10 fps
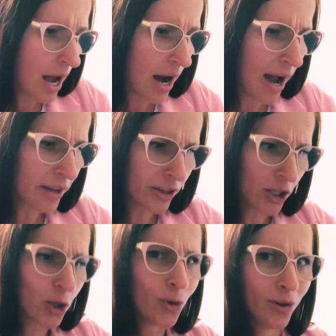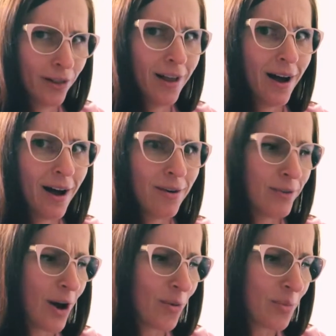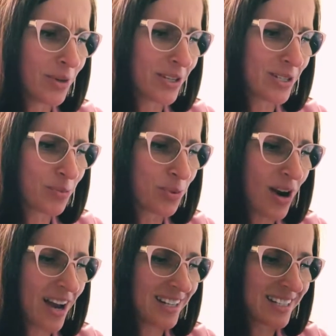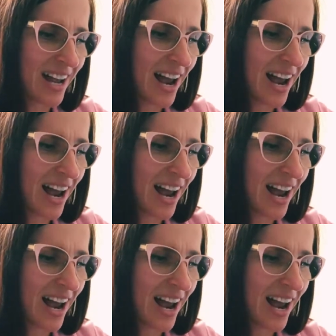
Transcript: I think you'll love our big surprise.